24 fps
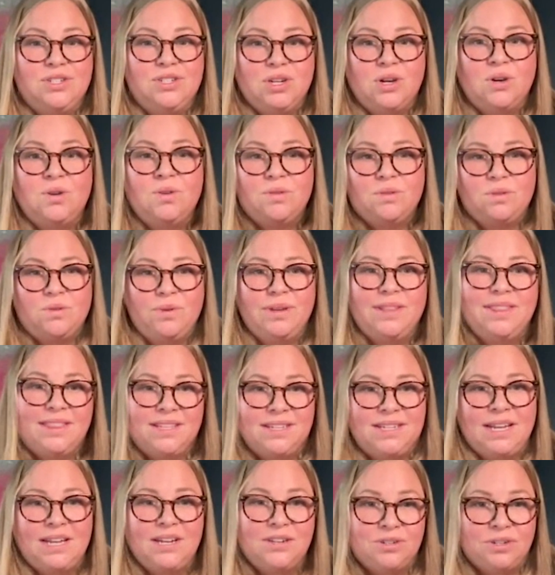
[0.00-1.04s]
Don't quit the
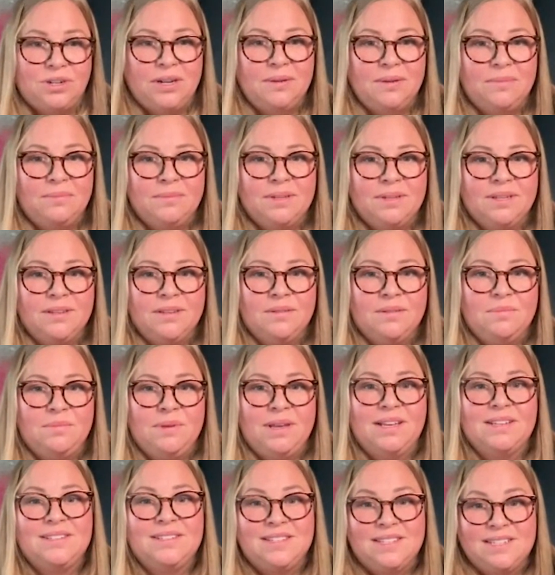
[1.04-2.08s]
daydream,
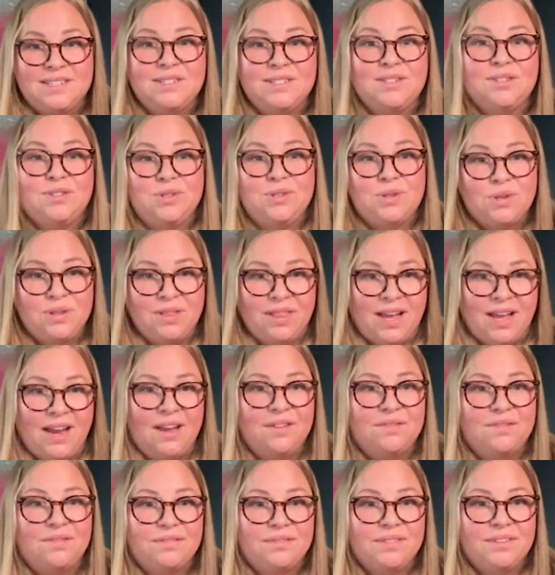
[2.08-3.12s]
because this is your
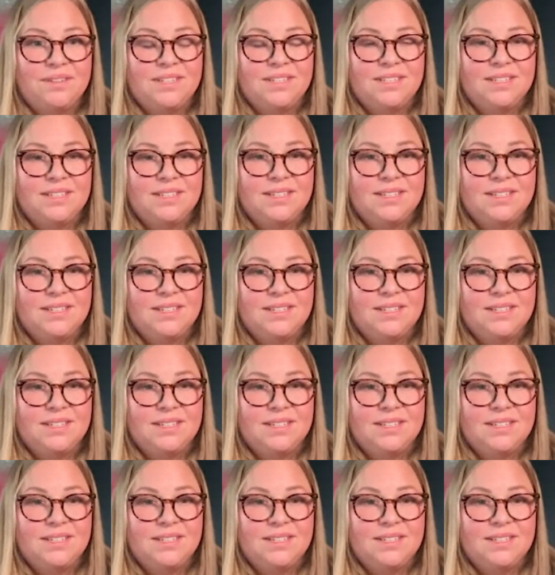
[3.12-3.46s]
life.